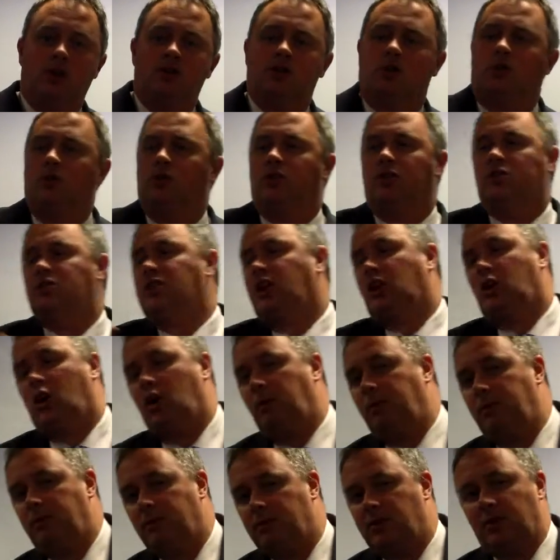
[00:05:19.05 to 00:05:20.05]
So there's
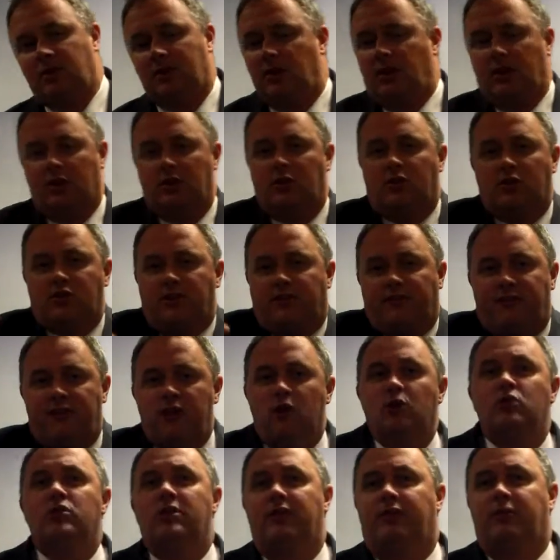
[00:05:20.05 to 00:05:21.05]
a
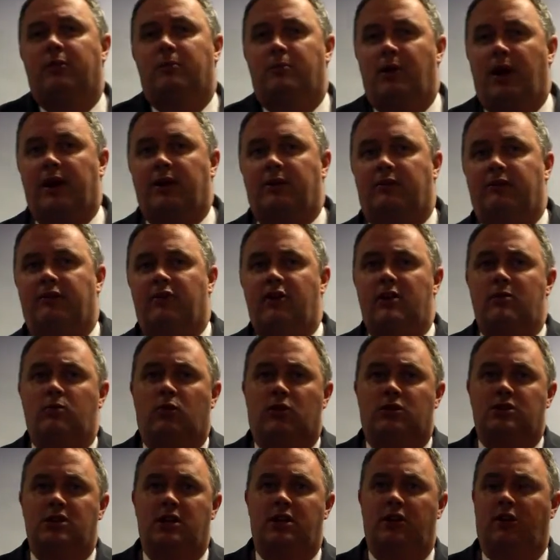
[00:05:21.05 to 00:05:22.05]
few different product
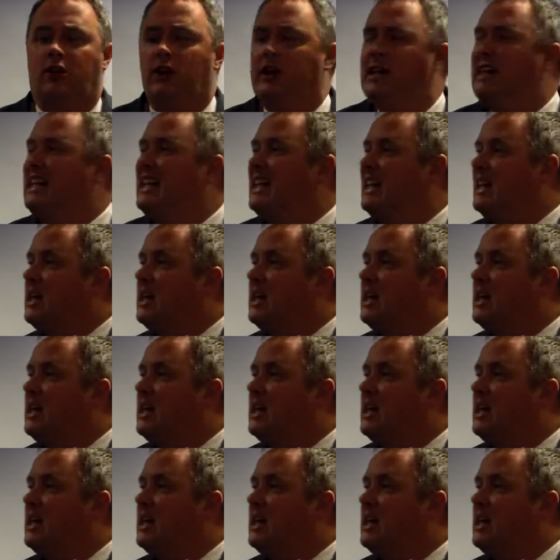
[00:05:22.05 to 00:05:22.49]
frameworks here.